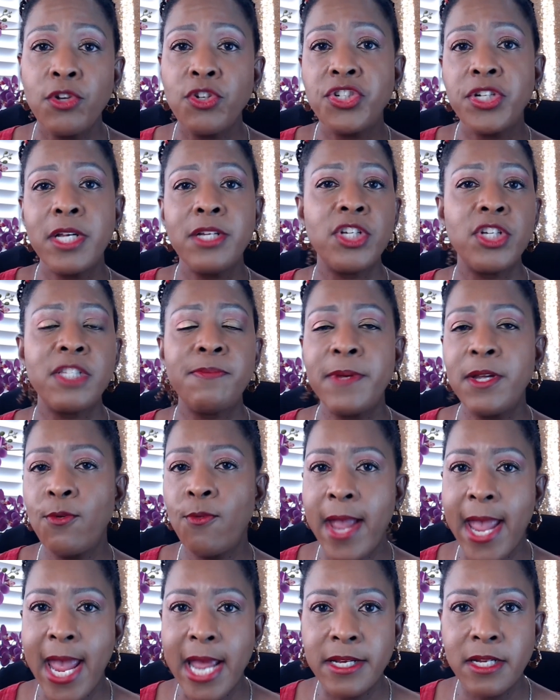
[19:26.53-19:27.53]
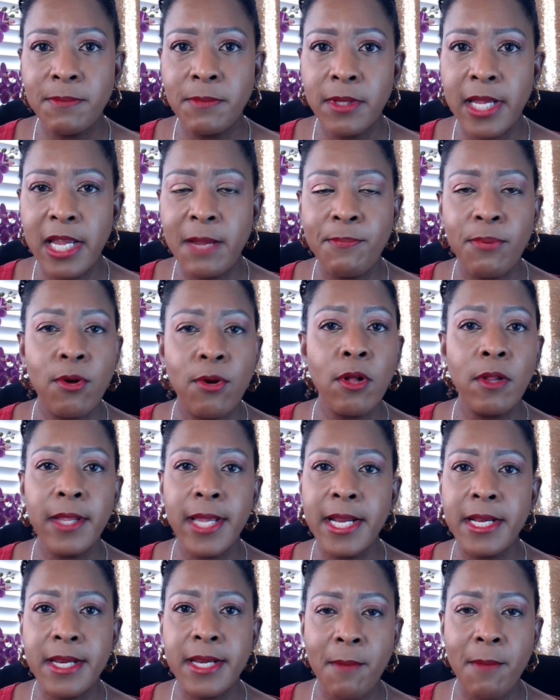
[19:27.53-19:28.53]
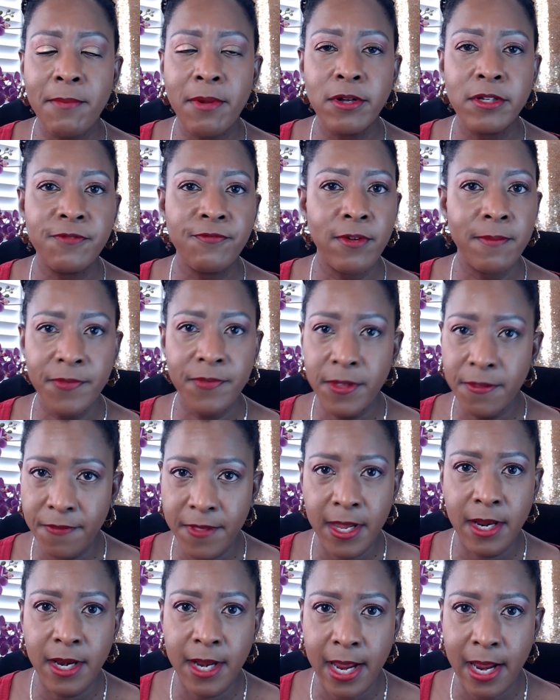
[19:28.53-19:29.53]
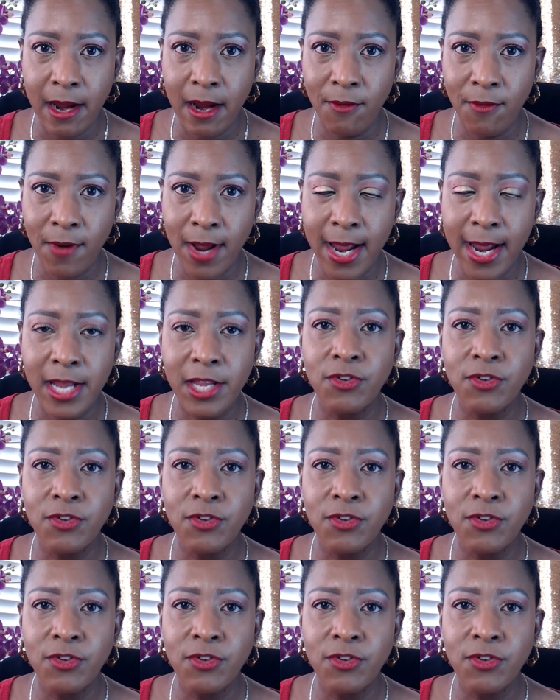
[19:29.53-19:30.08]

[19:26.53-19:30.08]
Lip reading: shouldn't just be randomly pulling numbers from the thin air, right?